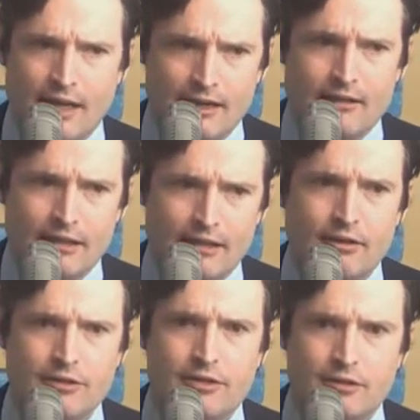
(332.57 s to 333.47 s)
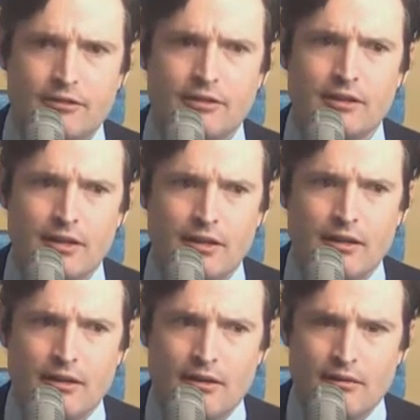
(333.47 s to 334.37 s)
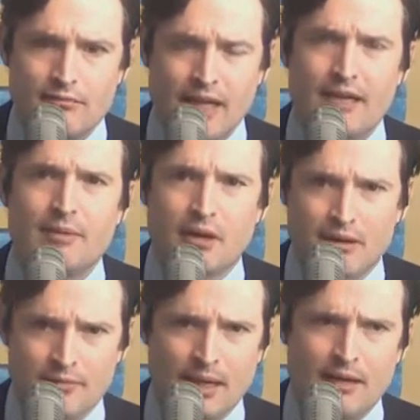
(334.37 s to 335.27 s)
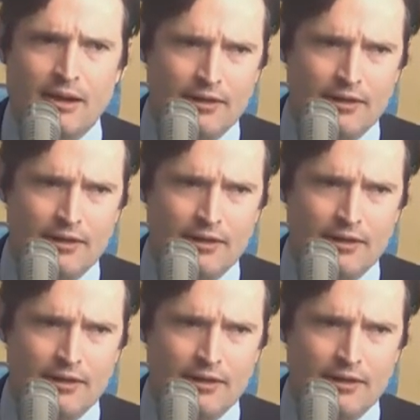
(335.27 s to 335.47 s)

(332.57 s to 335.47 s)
and he wants to make America better.